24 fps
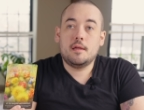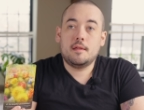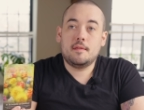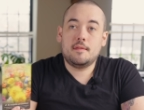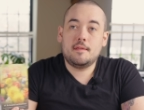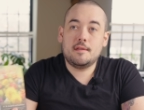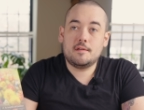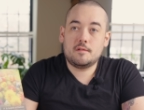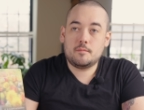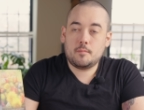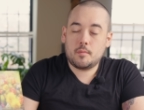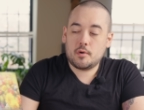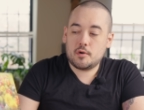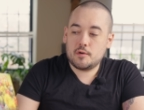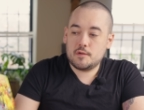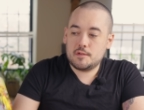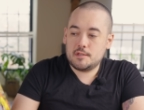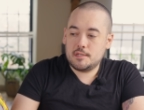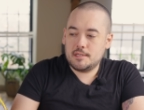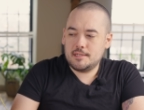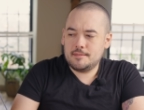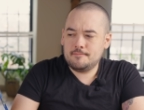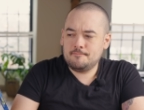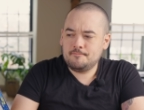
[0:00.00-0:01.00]
this
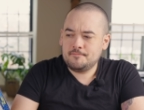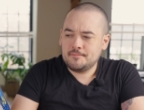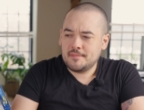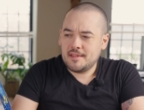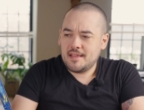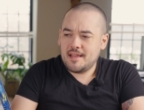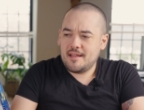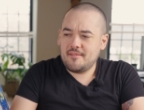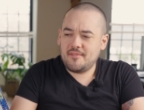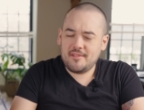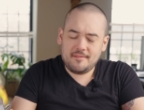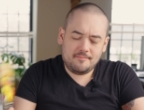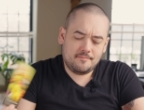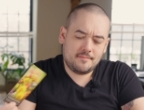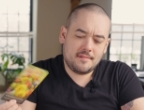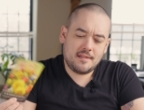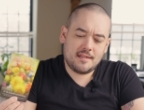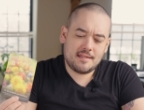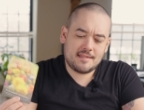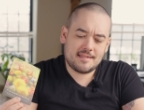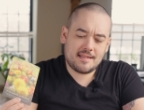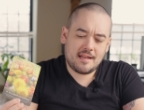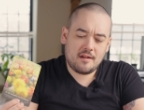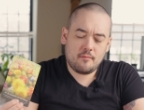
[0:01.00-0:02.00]
person, I feel
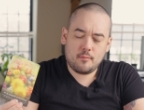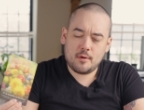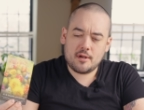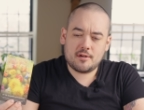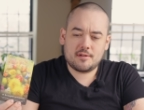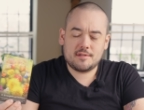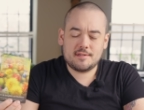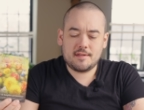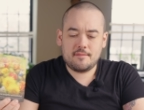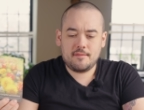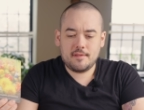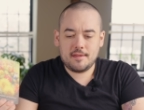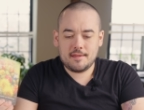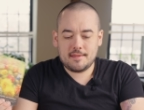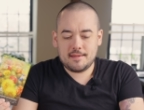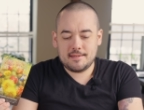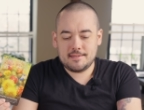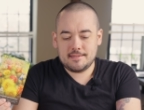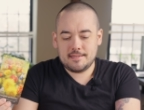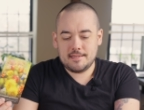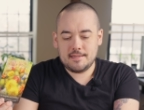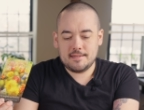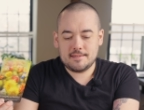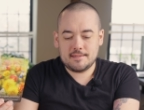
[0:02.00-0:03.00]
it's kind of weird because I feel like they
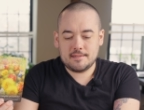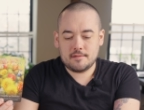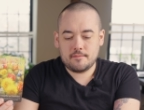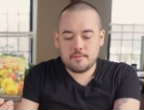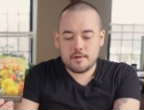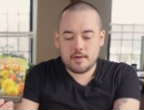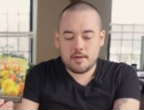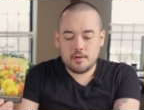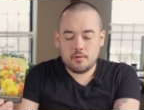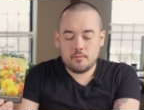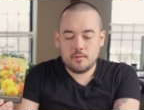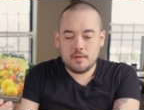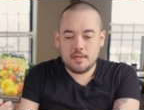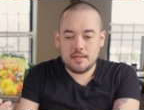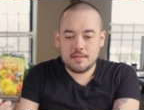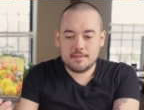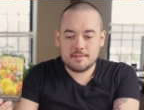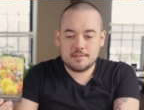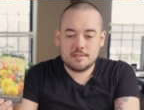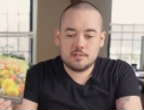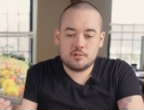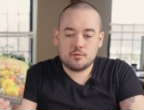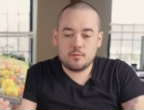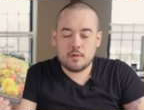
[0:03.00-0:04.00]
see this as a very unique
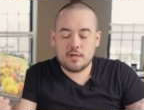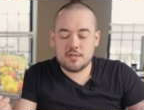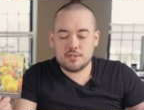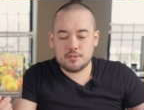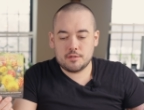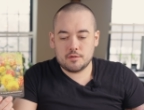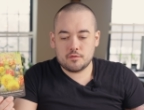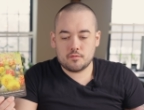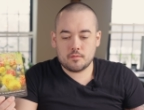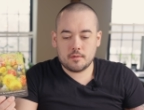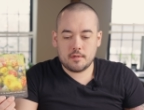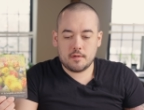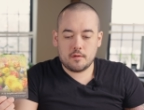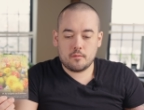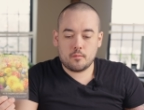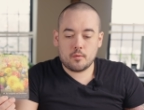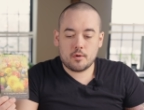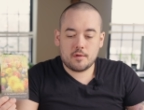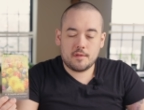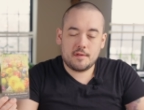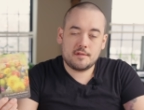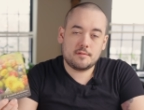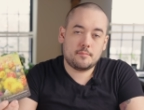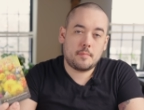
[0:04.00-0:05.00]
situation is really the
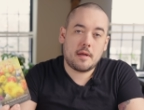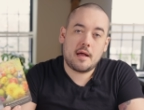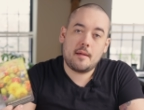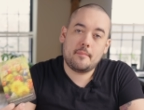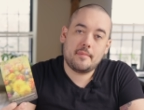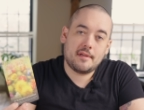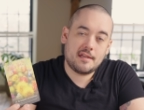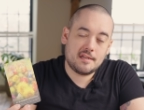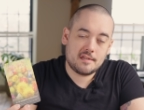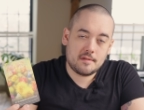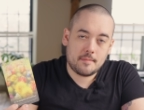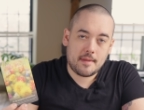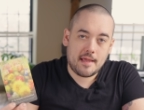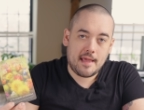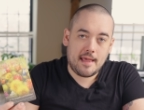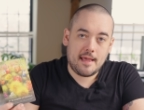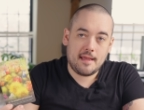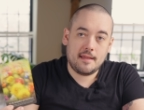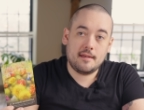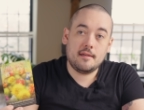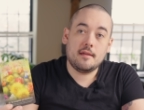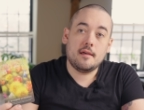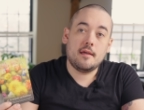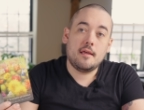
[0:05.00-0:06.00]
word that's popping into my
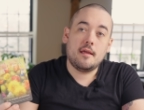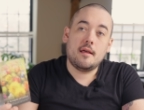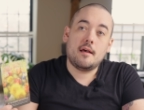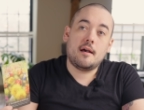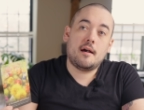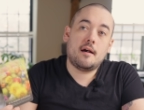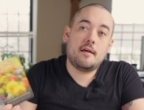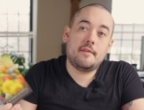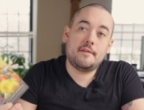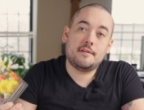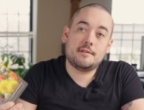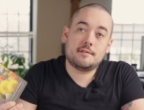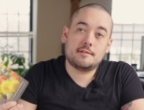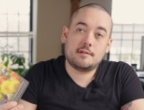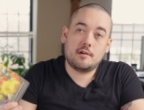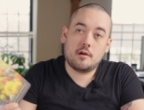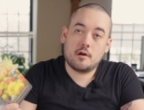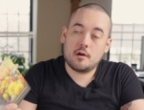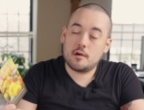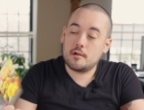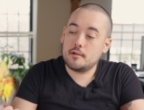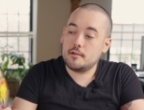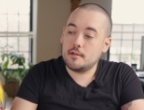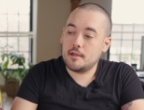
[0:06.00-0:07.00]
head on this
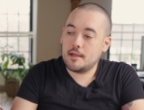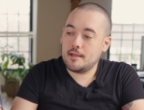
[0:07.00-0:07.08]
card.